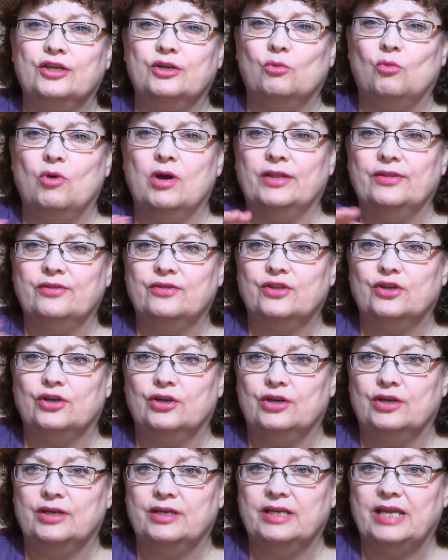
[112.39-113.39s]
to
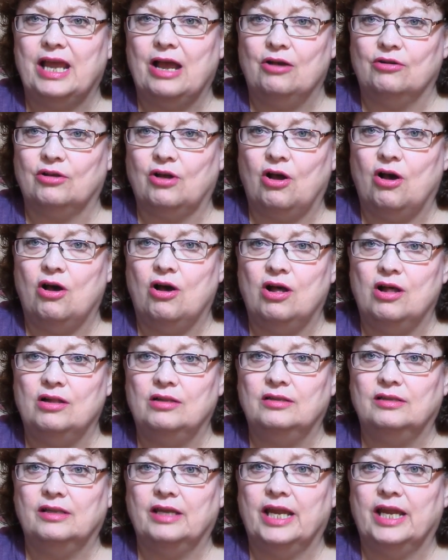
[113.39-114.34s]
one-third alcohol,